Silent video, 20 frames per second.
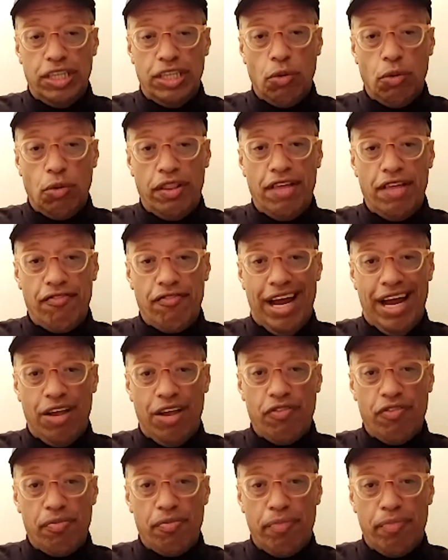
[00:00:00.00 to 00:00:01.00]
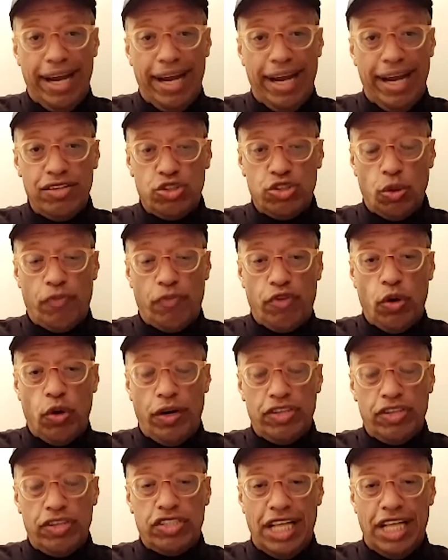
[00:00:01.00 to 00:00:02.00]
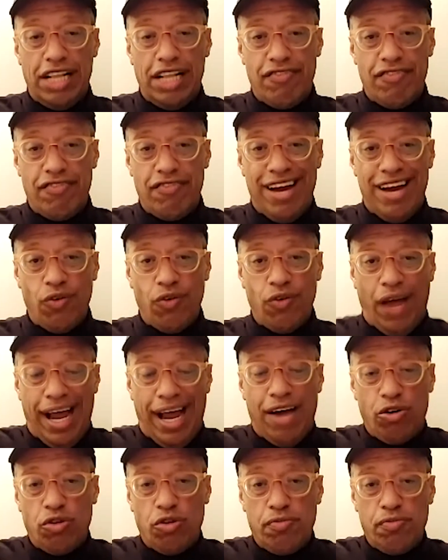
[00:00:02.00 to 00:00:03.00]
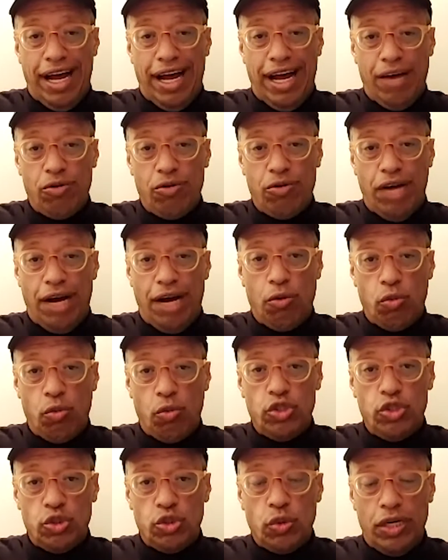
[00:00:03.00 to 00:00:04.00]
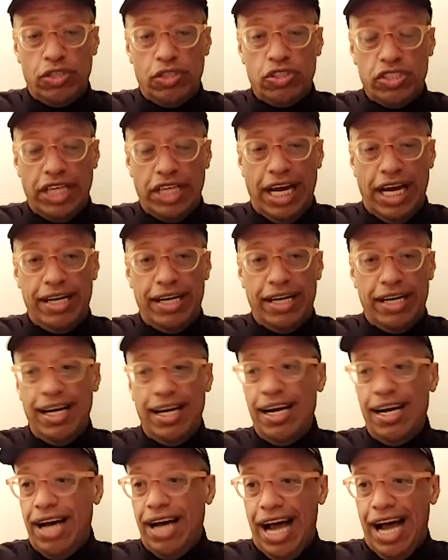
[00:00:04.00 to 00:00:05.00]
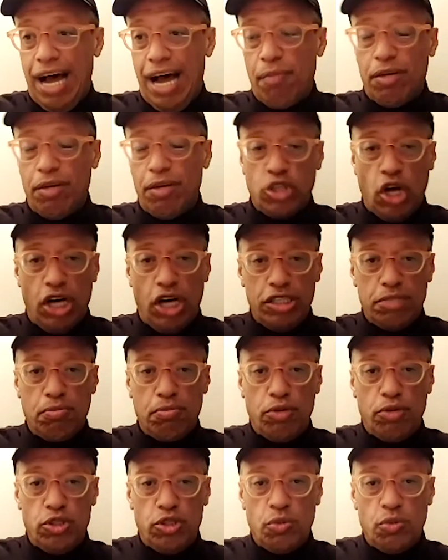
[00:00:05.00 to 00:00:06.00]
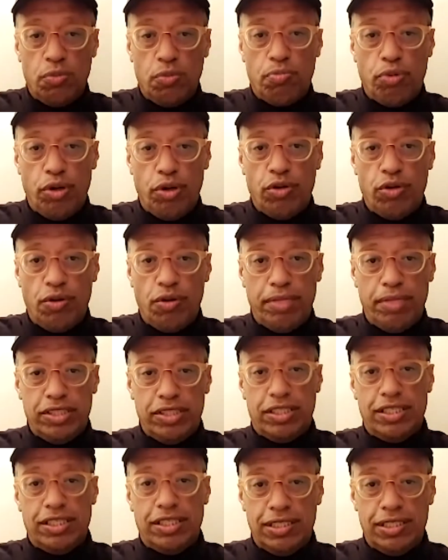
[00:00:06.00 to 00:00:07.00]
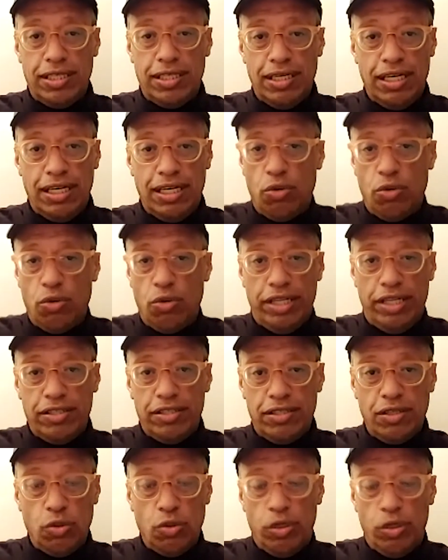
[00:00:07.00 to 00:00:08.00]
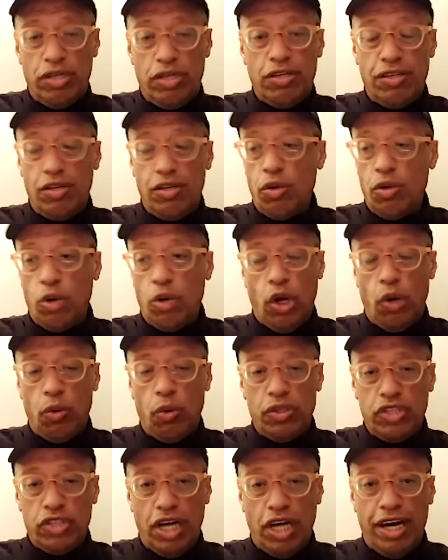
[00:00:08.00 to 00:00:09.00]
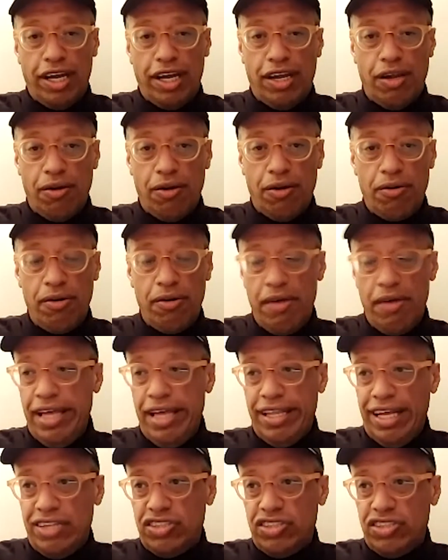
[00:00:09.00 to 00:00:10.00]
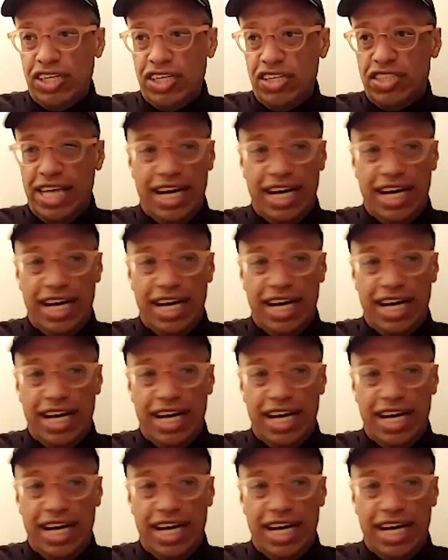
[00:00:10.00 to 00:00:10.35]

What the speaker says: the brand that contributes to the product. Now let me add something about to the board. So if you don't have a brand and you don't build up the equity,